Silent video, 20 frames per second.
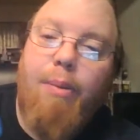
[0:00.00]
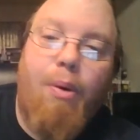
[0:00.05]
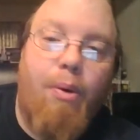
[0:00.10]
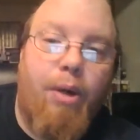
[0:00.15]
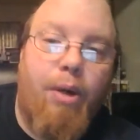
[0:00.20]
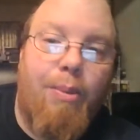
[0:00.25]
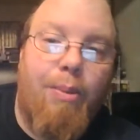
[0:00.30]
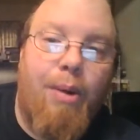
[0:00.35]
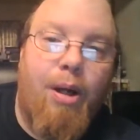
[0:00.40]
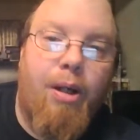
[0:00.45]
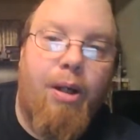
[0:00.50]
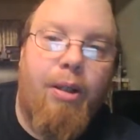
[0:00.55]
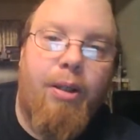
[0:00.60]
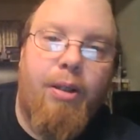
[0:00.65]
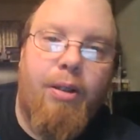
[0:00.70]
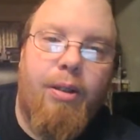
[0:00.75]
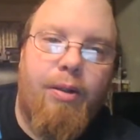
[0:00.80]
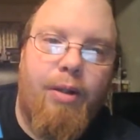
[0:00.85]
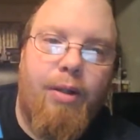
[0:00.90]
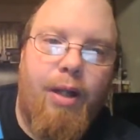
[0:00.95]

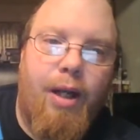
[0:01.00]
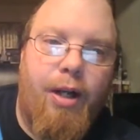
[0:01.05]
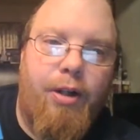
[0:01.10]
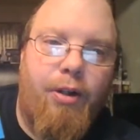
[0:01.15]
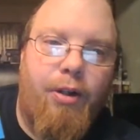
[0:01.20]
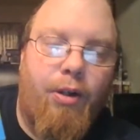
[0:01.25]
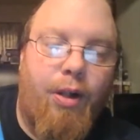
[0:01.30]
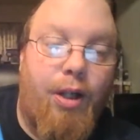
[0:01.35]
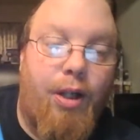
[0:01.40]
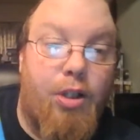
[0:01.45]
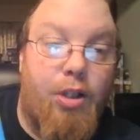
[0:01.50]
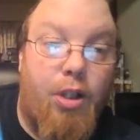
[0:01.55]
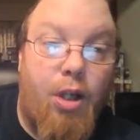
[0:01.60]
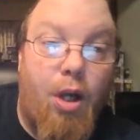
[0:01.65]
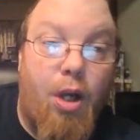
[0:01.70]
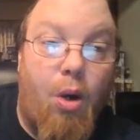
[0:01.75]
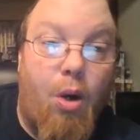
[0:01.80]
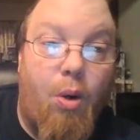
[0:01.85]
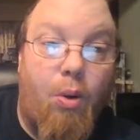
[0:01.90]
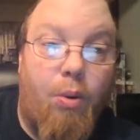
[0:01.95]
Pokemon on your Let's
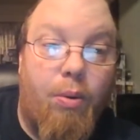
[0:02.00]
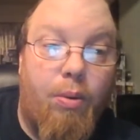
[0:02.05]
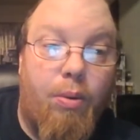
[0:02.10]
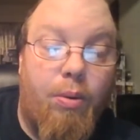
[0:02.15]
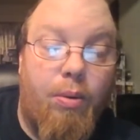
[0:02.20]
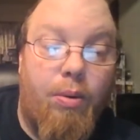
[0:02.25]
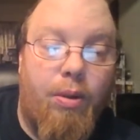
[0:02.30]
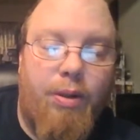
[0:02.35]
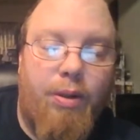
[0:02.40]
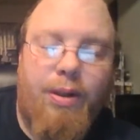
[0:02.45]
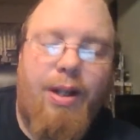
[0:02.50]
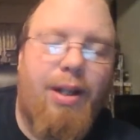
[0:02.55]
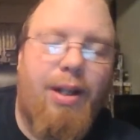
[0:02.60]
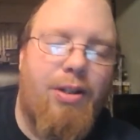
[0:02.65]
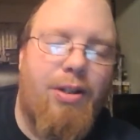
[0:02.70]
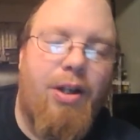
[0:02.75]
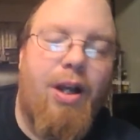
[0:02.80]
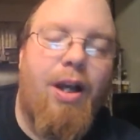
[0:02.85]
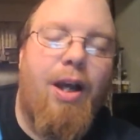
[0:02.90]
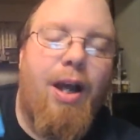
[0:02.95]
Go or
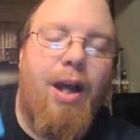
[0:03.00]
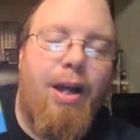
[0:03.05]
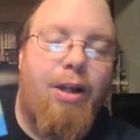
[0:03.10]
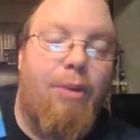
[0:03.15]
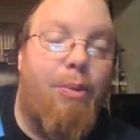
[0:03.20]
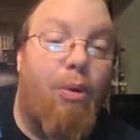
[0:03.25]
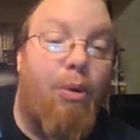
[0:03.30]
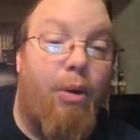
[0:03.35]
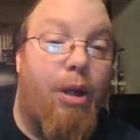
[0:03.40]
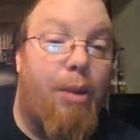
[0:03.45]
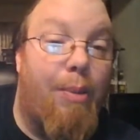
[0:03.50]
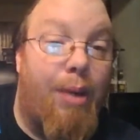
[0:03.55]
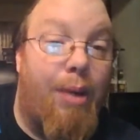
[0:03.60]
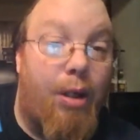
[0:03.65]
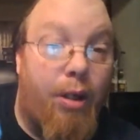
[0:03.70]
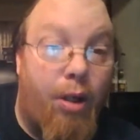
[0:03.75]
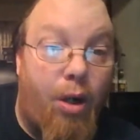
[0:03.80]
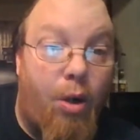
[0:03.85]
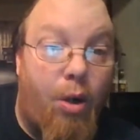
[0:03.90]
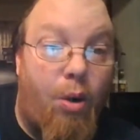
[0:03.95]
not, on your
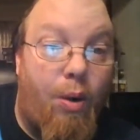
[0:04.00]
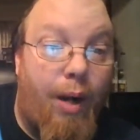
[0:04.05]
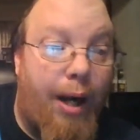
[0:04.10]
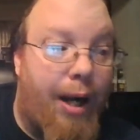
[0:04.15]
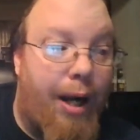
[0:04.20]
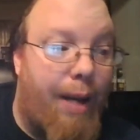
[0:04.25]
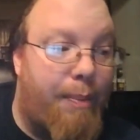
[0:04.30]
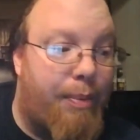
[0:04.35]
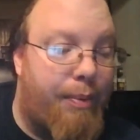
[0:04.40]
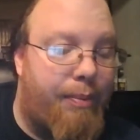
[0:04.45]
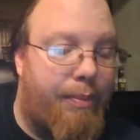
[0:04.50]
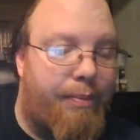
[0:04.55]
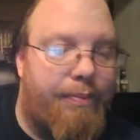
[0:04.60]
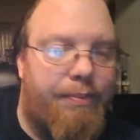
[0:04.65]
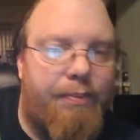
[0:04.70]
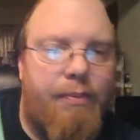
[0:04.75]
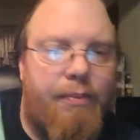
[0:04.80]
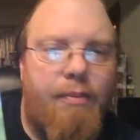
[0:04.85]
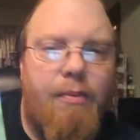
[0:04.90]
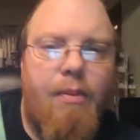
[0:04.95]
Pokemon Go app,
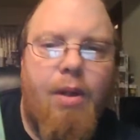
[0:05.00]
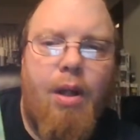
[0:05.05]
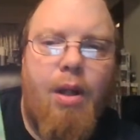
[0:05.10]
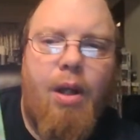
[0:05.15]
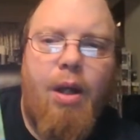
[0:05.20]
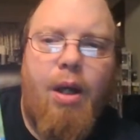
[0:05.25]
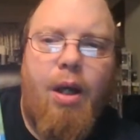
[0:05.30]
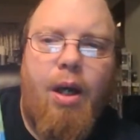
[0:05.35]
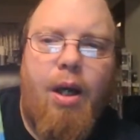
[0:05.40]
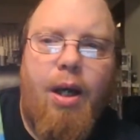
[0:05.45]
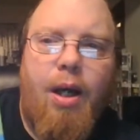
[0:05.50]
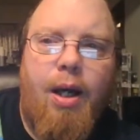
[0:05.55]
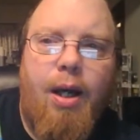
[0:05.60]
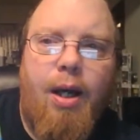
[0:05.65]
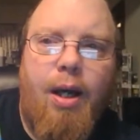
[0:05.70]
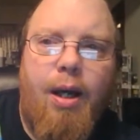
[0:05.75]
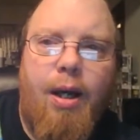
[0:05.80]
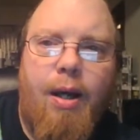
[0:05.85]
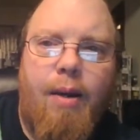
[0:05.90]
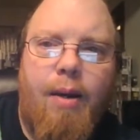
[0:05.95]

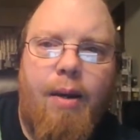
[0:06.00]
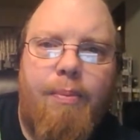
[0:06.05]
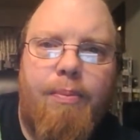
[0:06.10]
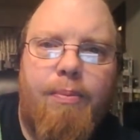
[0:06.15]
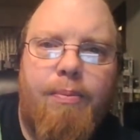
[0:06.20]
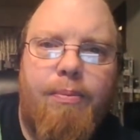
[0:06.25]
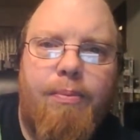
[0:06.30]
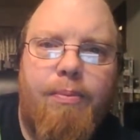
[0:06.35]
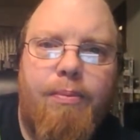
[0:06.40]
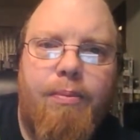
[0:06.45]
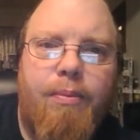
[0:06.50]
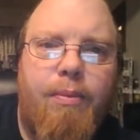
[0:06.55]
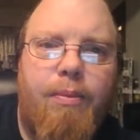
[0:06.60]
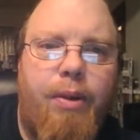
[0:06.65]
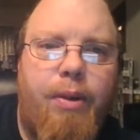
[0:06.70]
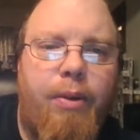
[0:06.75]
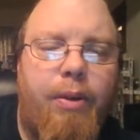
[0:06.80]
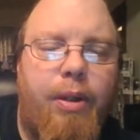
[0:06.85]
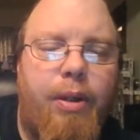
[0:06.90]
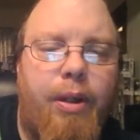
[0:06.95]
um,
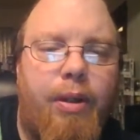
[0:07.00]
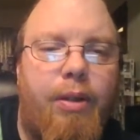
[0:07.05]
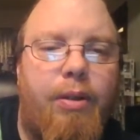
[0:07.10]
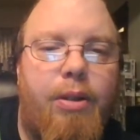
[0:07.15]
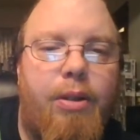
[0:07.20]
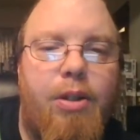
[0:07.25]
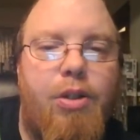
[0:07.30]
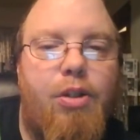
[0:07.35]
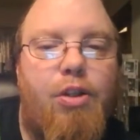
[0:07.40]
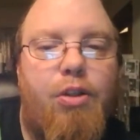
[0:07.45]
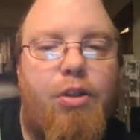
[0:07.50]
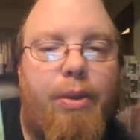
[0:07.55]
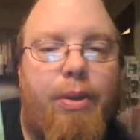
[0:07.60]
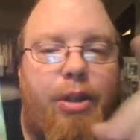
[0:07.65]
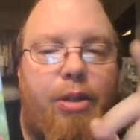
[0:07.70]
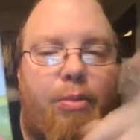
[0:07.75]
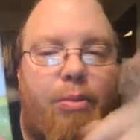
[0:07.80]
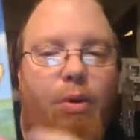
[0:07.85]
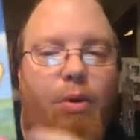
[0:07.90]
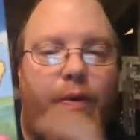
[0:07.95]
you can just
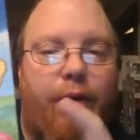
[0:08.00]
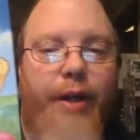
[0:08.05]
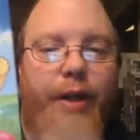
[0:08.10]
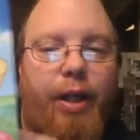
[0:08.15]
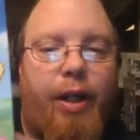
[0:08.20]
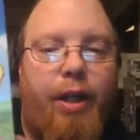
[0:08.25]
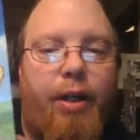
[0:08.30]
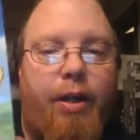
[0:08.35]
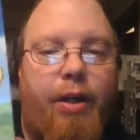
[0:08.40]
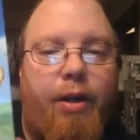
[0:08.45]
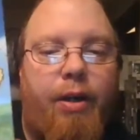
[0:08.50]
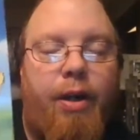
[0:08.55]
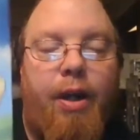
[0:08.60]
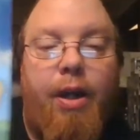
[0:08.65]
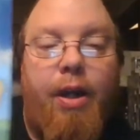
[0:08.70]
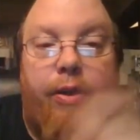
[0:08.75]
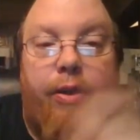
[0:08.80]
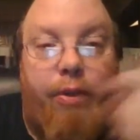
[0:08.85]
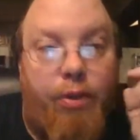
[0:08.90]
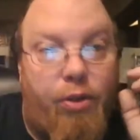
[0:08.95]
switch them over to here.
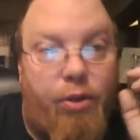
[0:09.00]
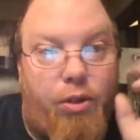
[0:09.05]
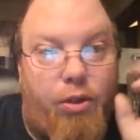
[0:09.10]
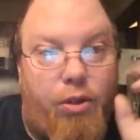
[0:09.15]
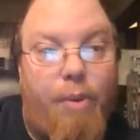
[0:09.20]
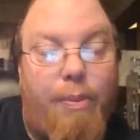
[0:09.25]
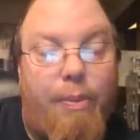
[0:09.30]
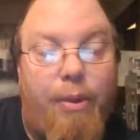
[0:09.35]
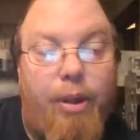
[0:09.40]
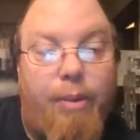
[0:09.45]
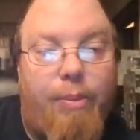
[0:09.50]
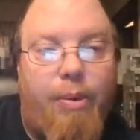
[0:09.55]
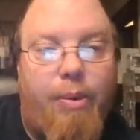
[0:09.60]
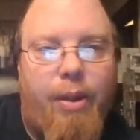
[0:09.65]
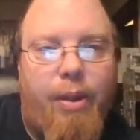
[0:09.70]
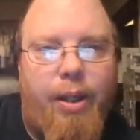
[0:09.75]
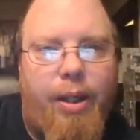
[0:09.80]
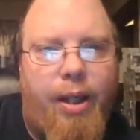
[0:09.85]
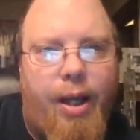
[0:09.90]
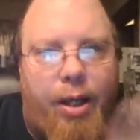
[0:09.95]
They'll show up in your
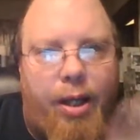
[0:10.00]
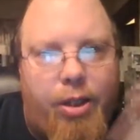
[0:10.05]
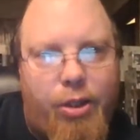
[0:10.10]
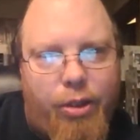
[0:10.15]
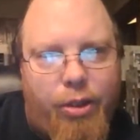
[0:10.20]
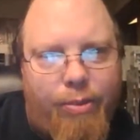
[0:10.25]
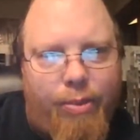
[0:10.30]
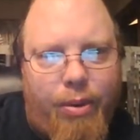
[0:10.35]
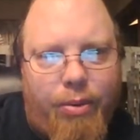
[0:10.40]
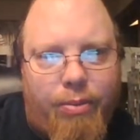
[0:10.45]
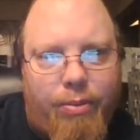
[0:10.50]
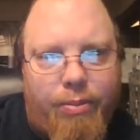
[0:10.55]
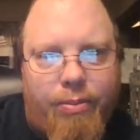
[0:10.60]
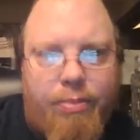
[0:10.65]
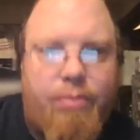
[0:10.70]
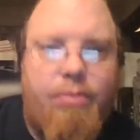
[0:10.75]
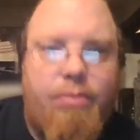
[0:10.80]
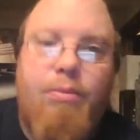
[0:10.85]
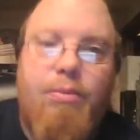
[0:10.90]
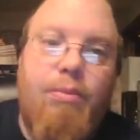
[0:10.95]
Pokedex, and boom,
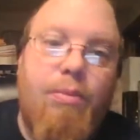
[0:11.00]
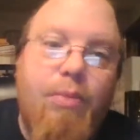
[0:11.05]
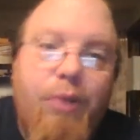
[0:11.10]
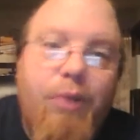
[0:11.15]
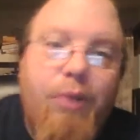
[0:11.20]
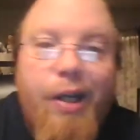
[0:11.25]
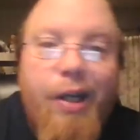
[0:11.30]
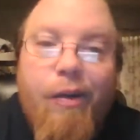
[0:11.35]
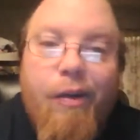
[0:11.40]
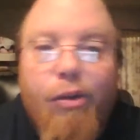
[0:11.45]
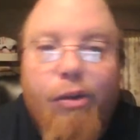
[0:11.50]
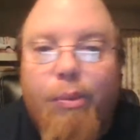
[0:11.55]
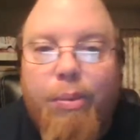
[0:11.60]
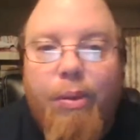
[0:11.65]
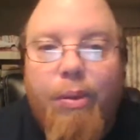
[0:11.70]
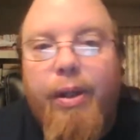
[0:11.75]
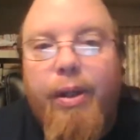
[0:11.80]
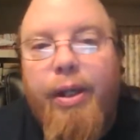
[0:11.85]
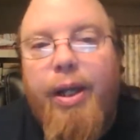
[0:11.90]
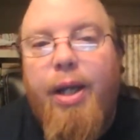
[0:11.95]
you got a full
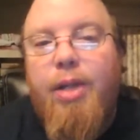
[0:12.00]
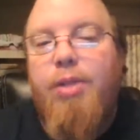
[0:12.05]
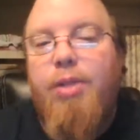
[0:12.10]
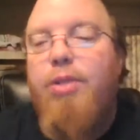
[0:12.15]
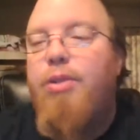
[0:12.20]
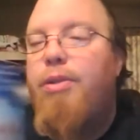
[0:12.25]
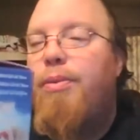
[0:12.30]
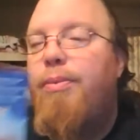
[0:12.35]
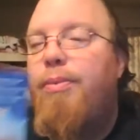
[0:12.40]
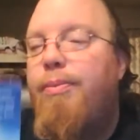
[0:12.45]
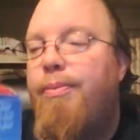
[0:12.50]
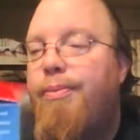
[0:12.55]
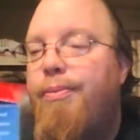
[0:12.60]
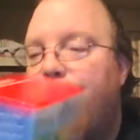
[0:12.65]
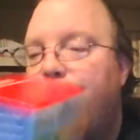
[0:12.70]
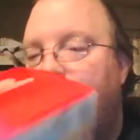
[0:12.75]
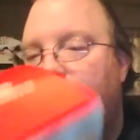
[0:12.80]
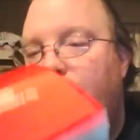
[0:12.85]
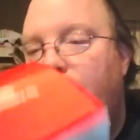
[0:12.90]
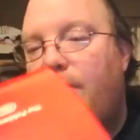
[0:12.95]

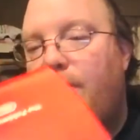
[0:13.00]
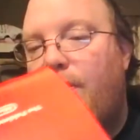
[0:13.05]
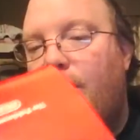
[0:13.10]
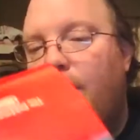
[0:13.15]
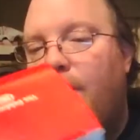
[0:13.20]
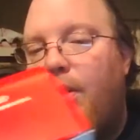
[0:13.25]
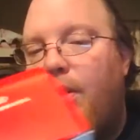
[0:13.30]
Pokedex.